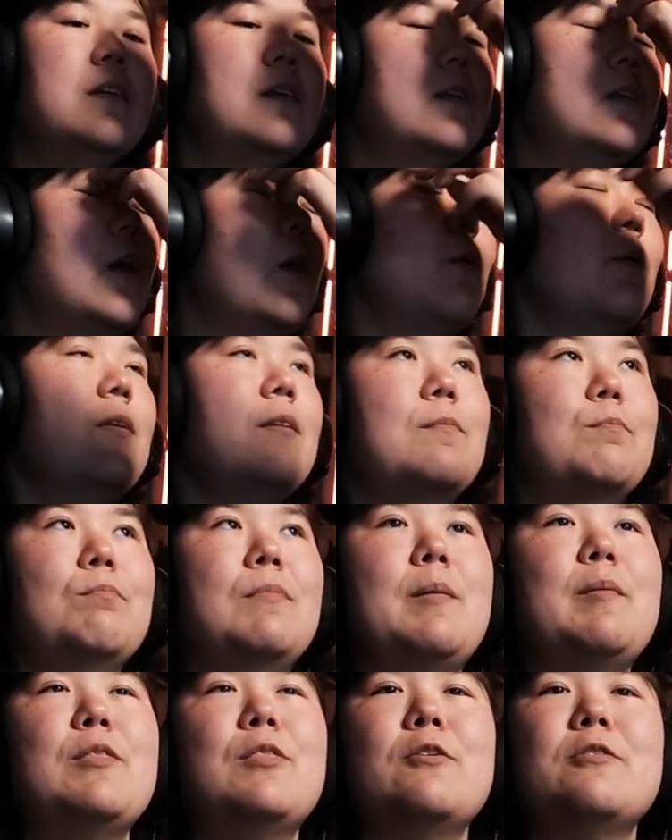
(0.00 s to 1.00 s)
Yeah,
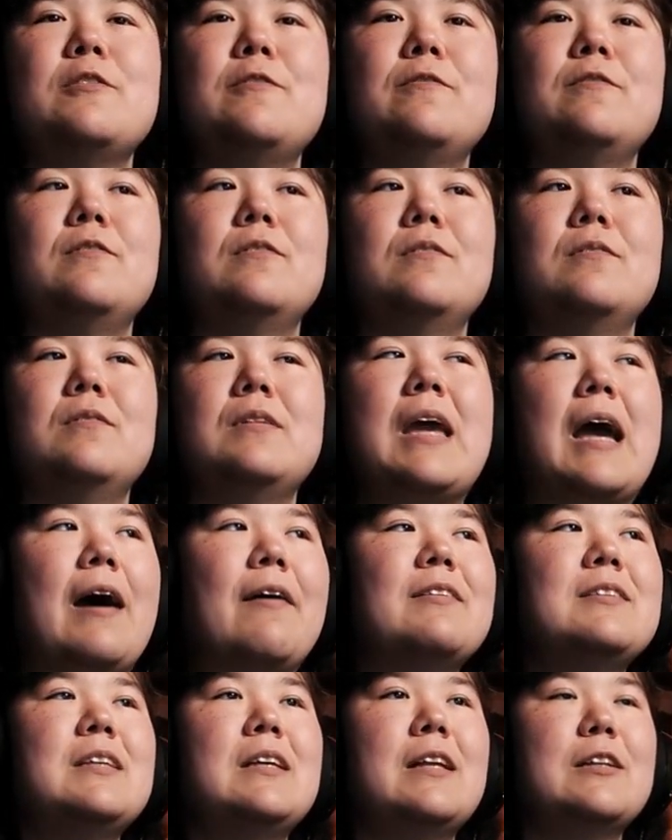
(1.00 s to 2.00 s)
I
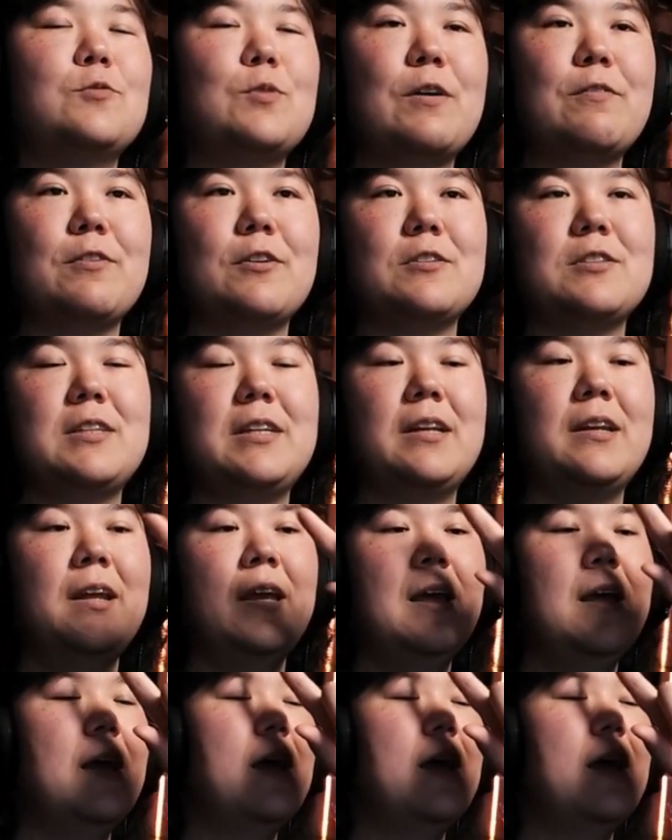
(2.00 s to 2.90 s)
would say like 12, 13.